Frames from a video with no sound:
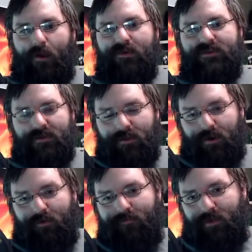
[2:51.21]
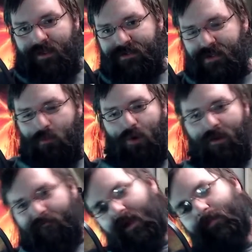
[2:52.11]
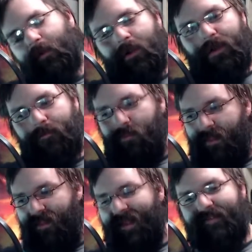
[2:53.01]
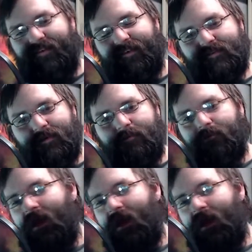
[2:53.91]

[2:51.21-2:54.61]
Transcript: which is a Lenovo Legion Y530 with a 1060